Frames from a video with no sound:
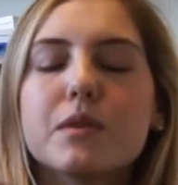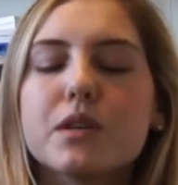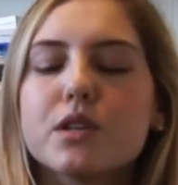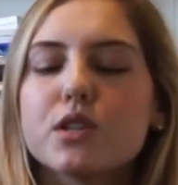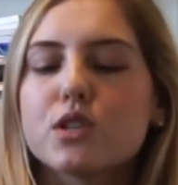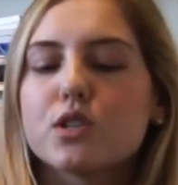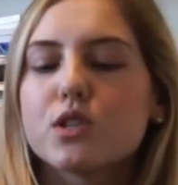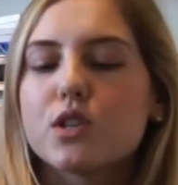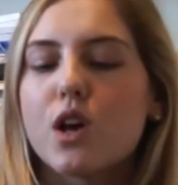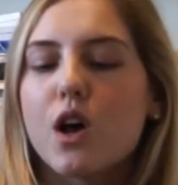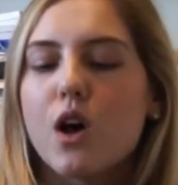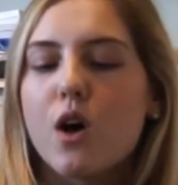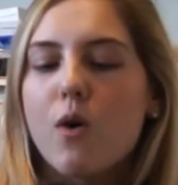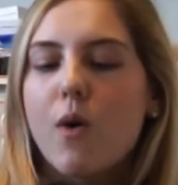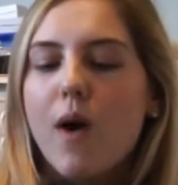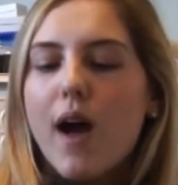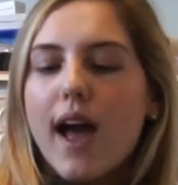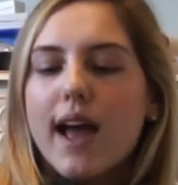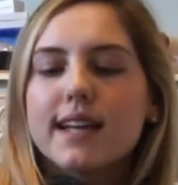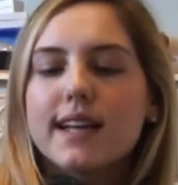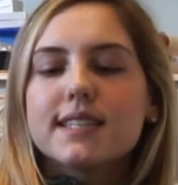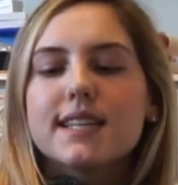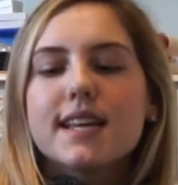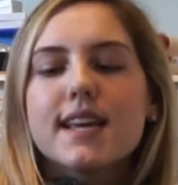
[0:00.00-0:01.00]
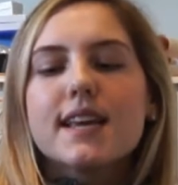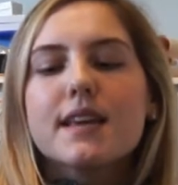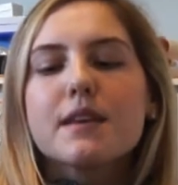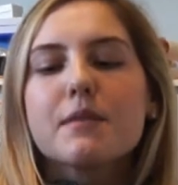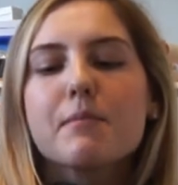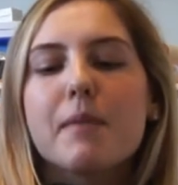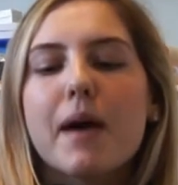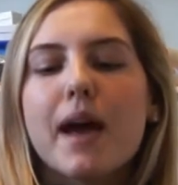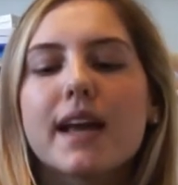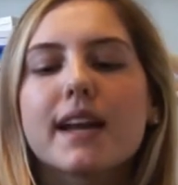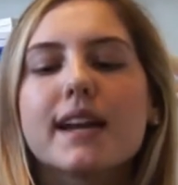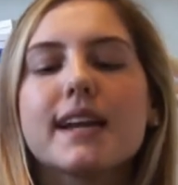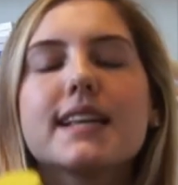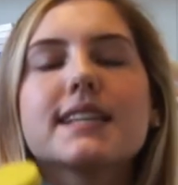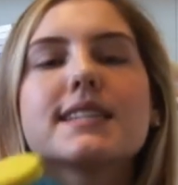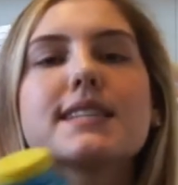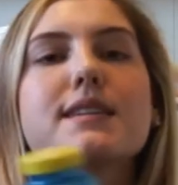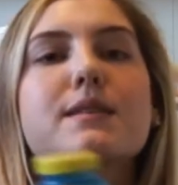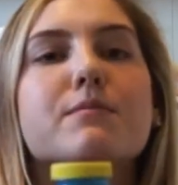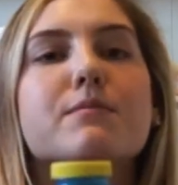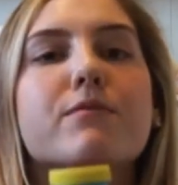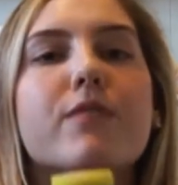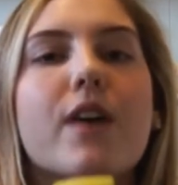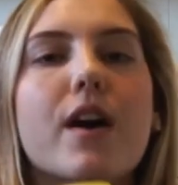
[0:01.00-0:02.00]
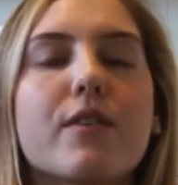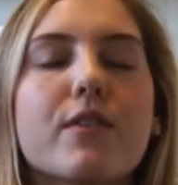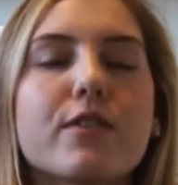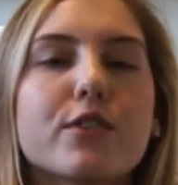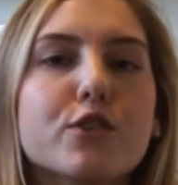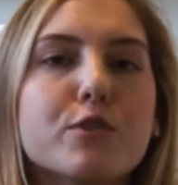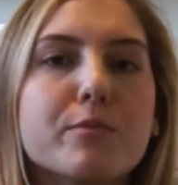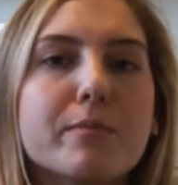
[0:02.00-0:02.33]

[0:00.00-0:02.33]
So I take magnesium 500